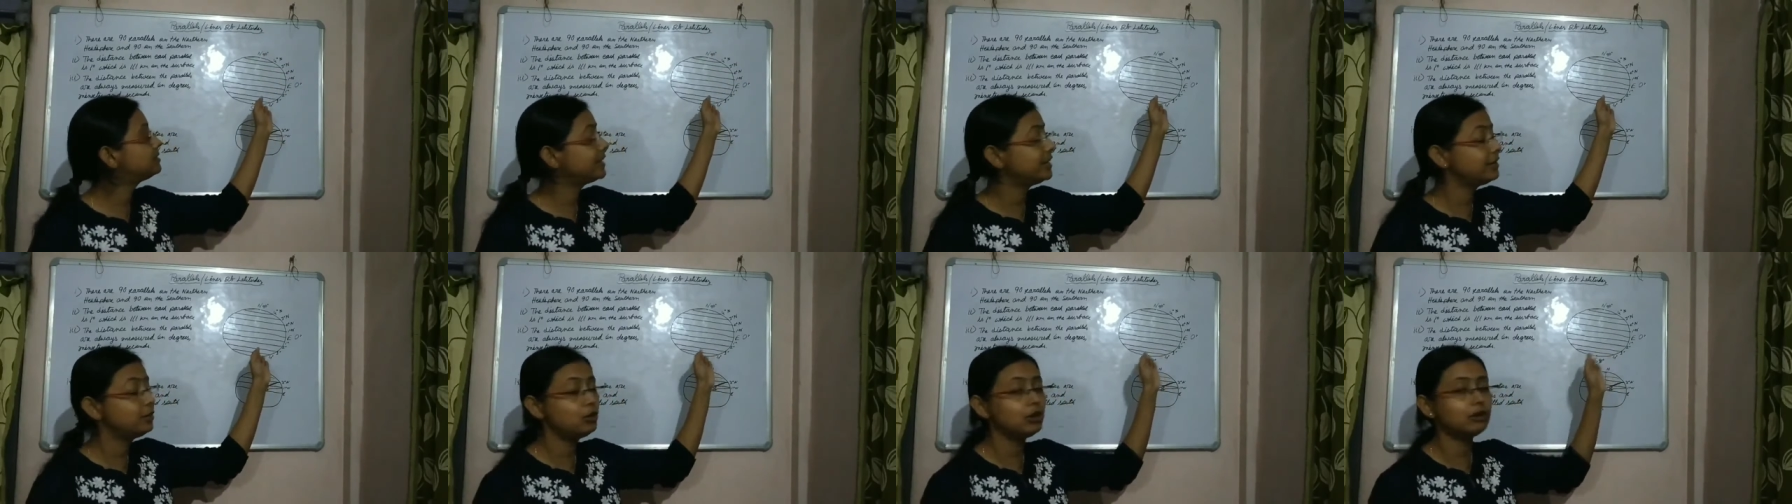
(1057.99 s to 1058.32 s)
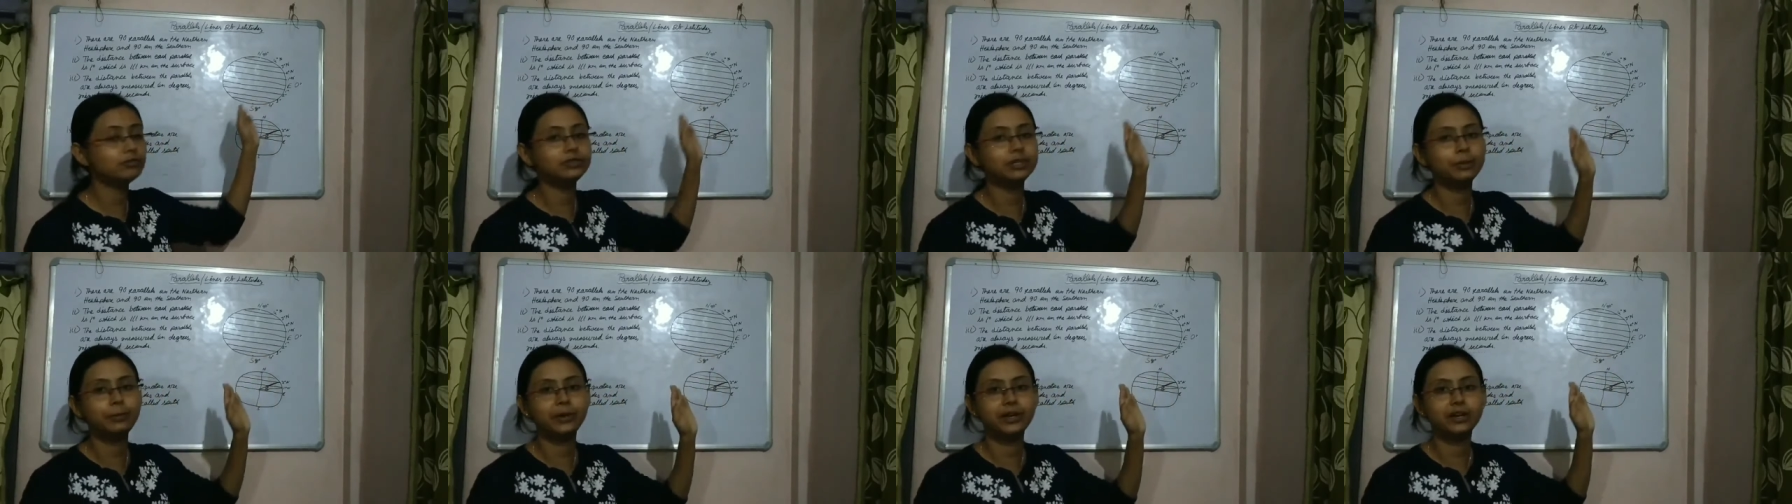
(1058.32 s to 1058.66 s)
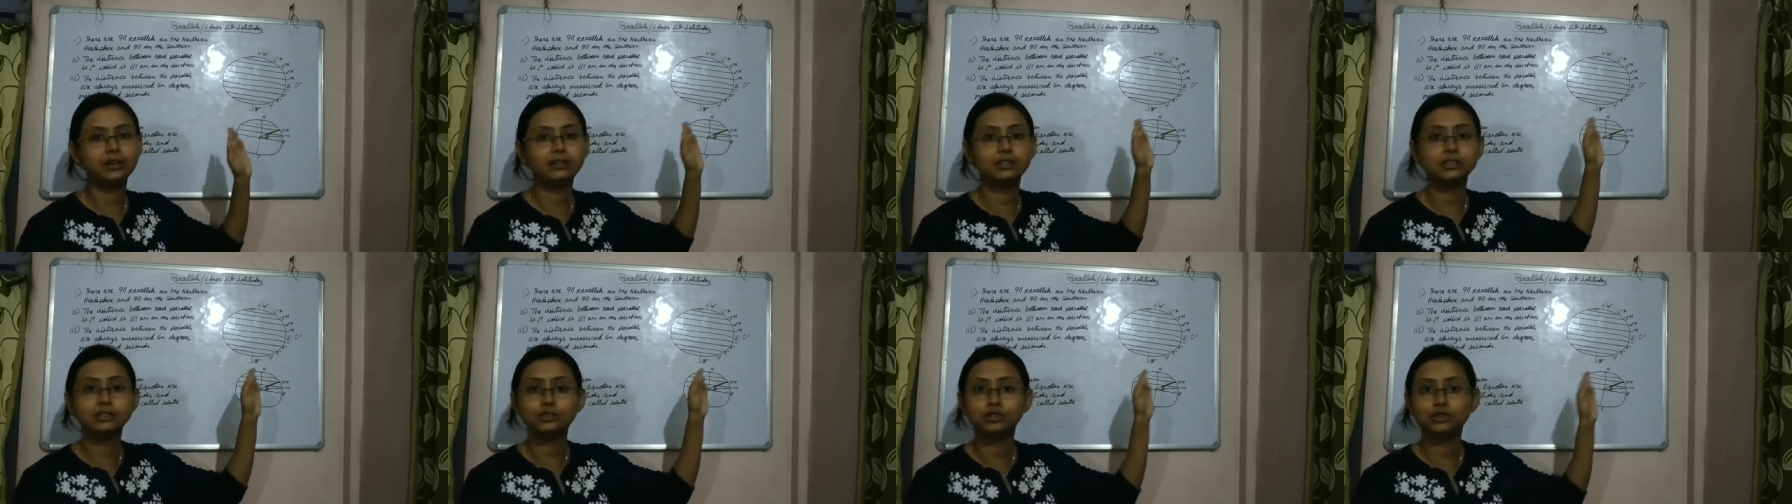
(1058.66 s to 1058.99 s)
any of the
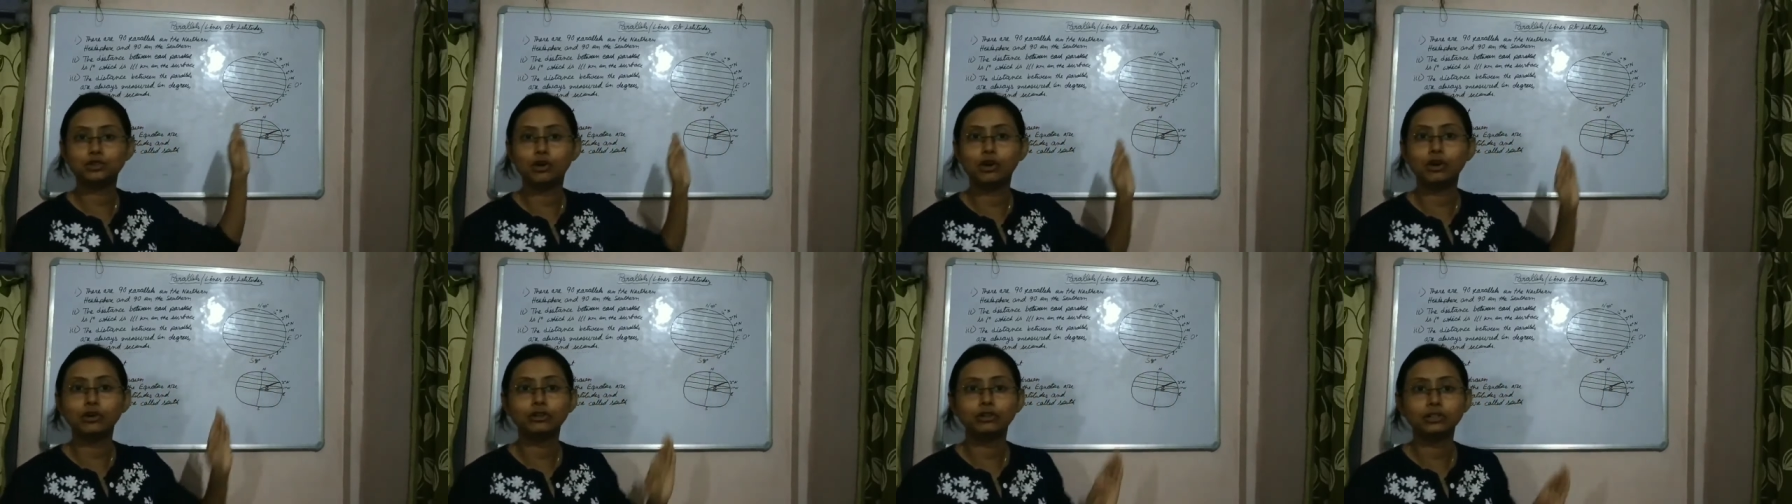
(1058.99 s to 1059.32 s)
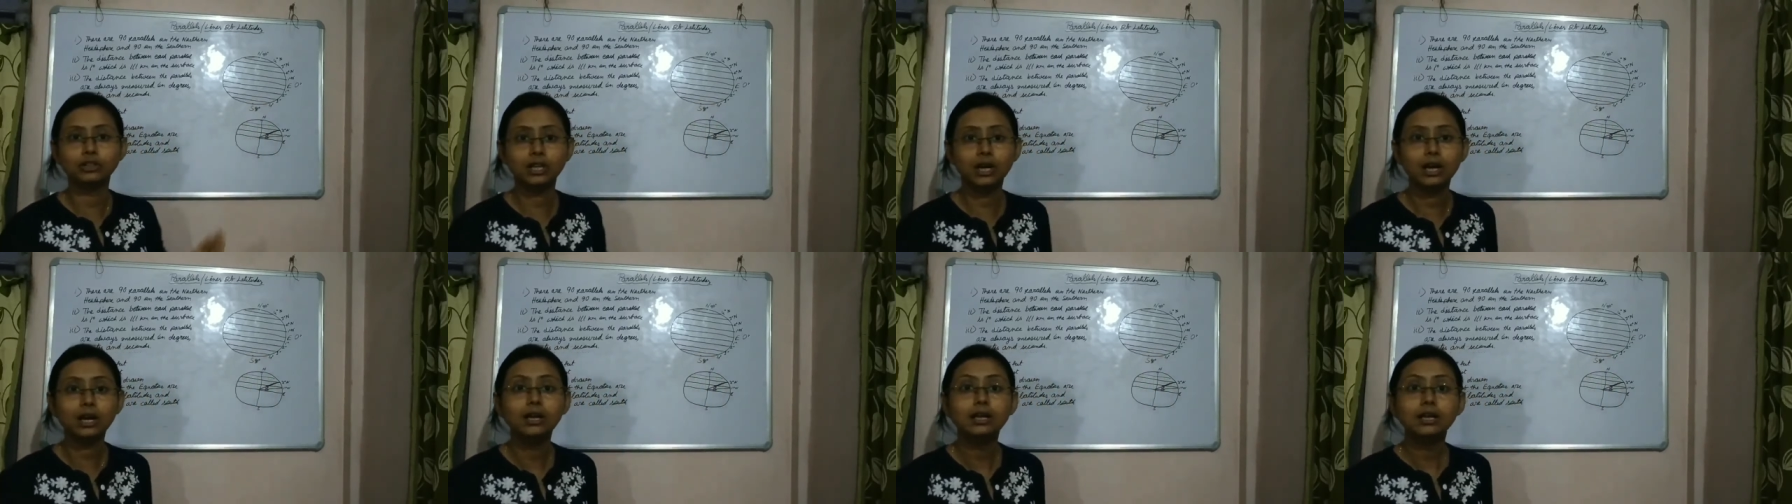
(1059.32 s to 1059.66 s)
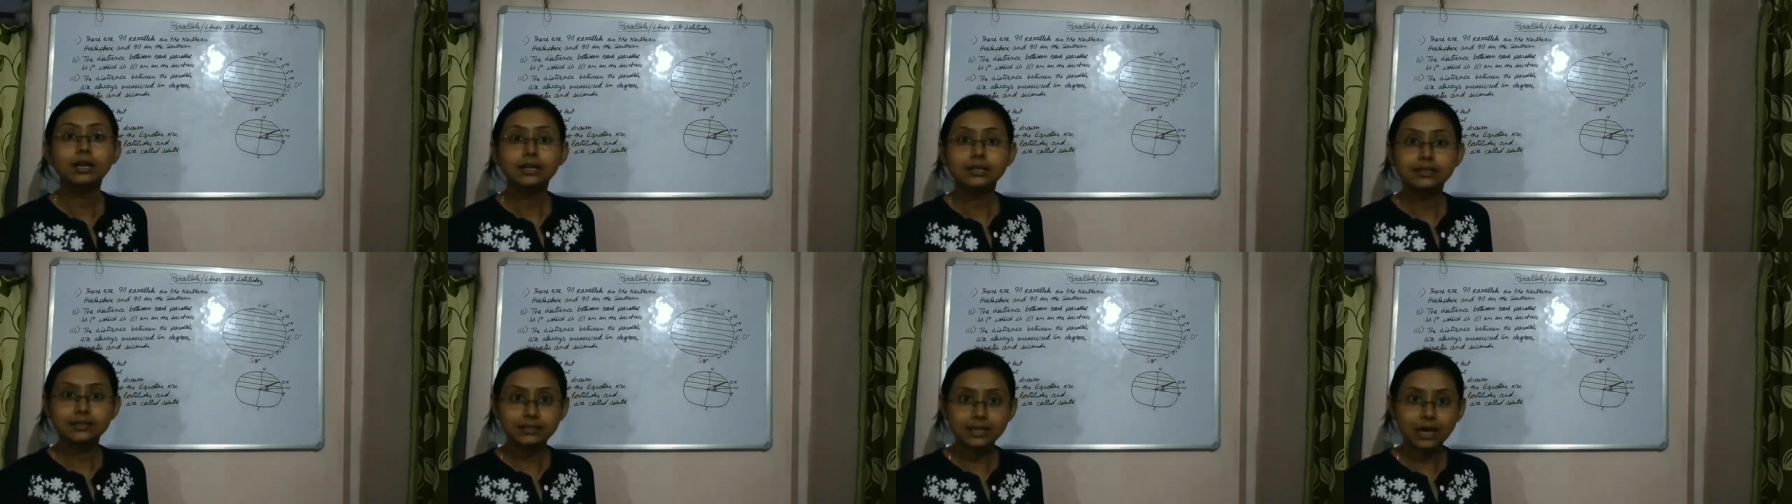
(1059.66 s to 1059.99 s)
parallels drawn on the
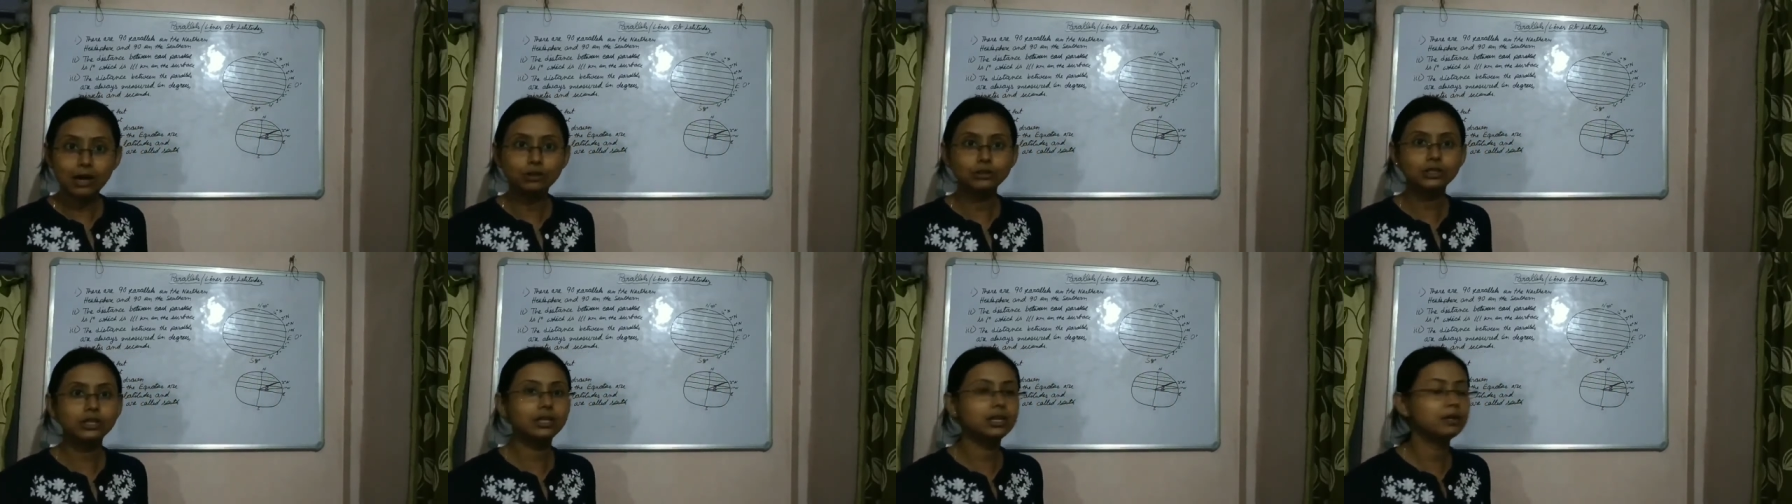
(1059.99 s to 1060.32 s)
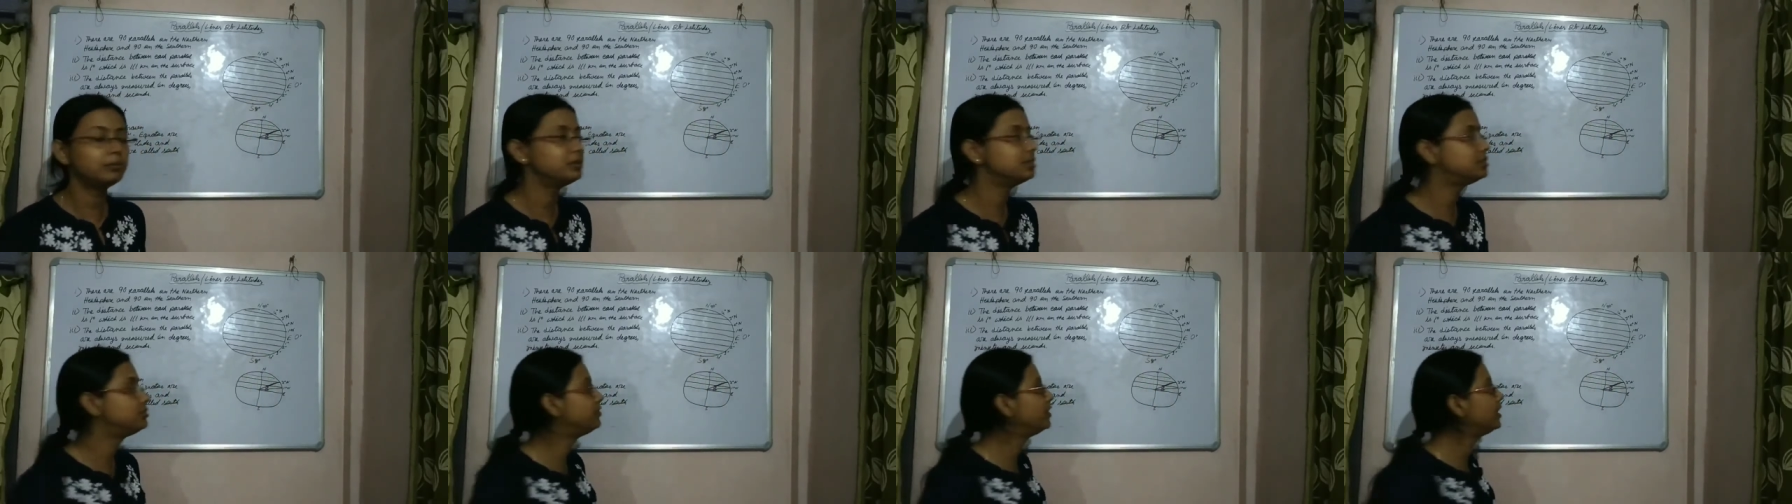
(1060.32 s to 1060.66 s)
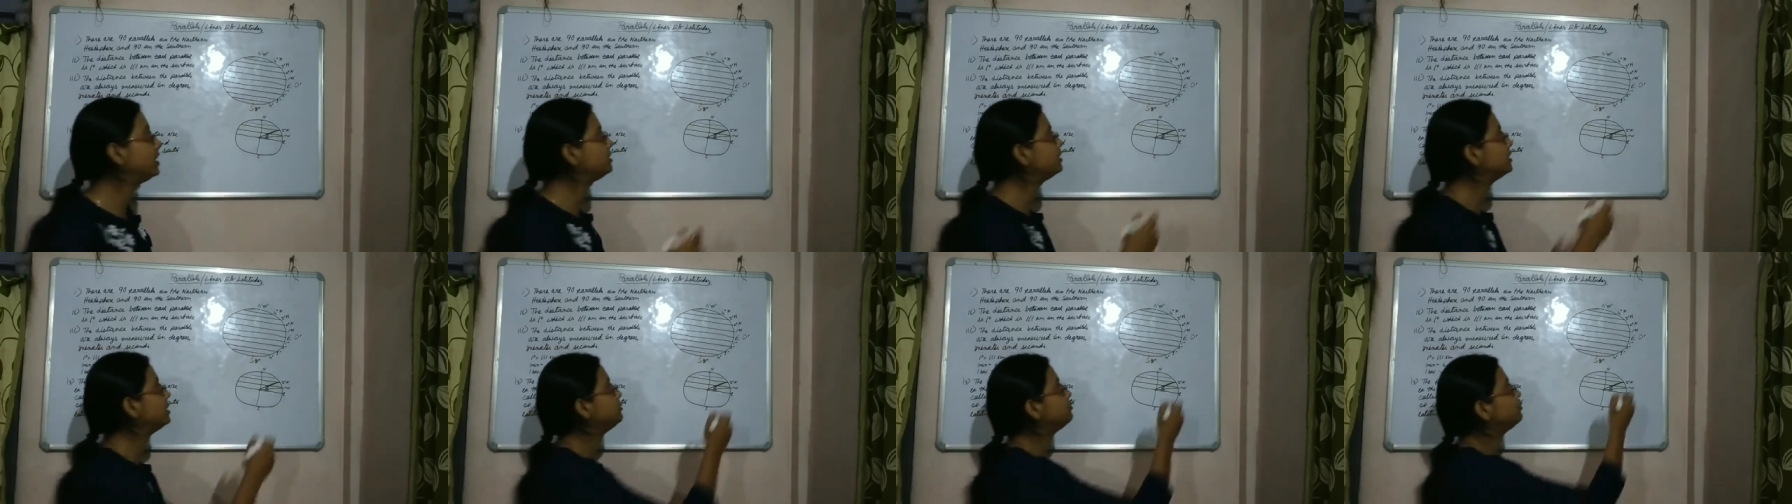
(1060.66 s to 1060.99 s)
southern hemisphere, then